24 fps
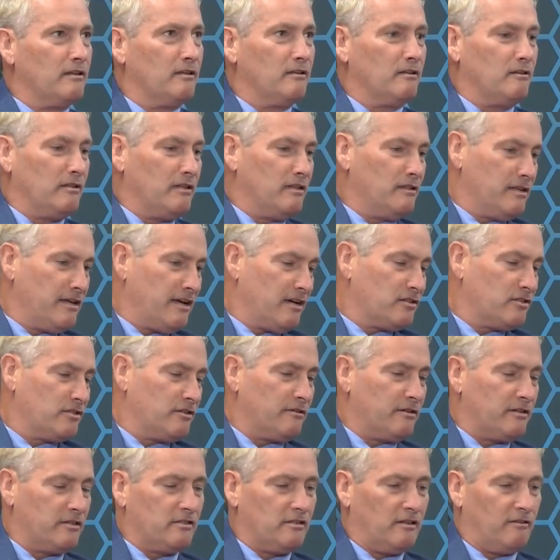and and the
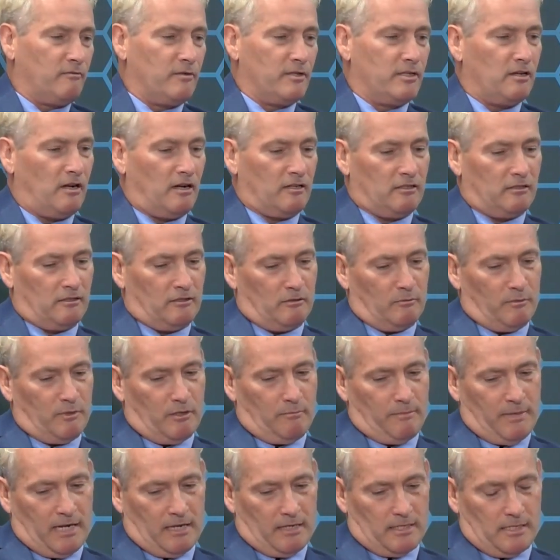exterior stuff we talked a little bit
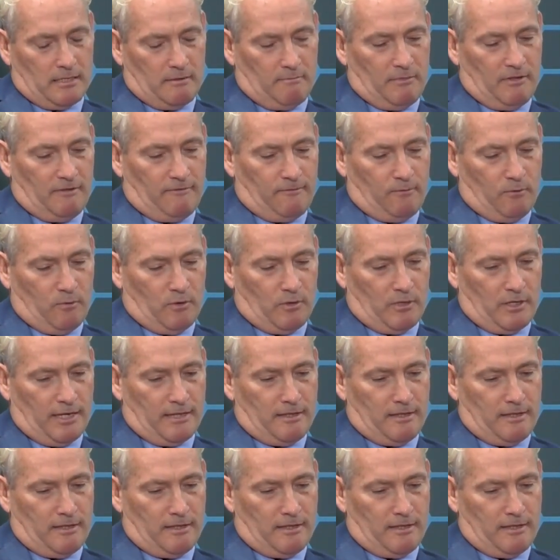about before.